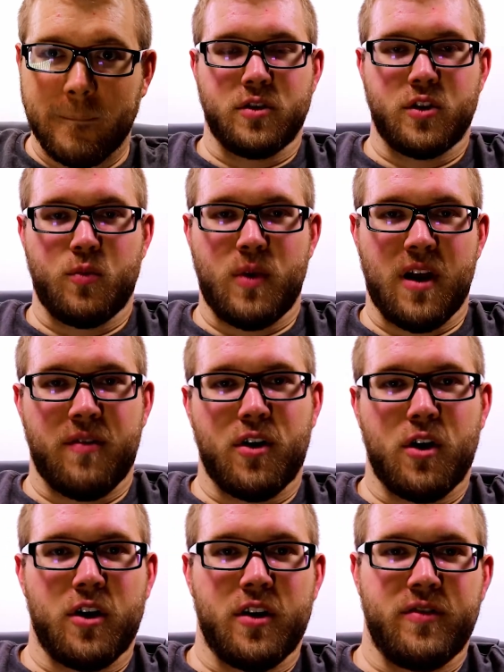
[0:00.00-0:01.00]
So you may have
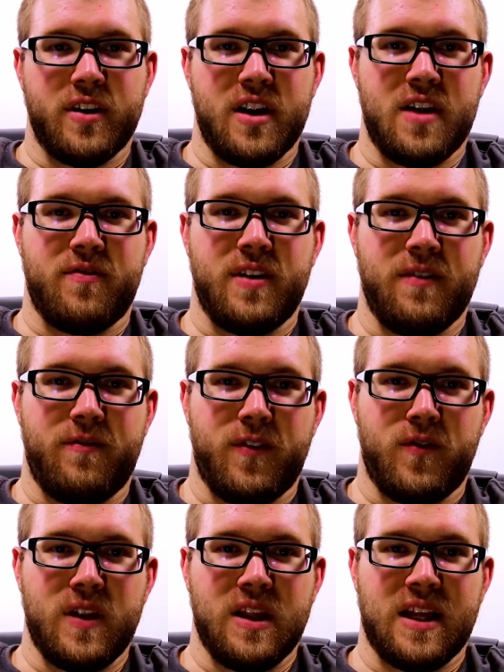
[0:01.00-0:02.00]
heard of the Nifty
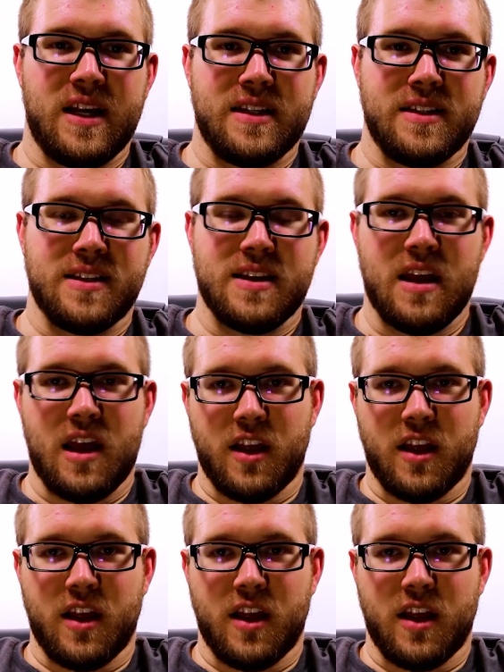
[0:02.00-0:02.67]
50 lens.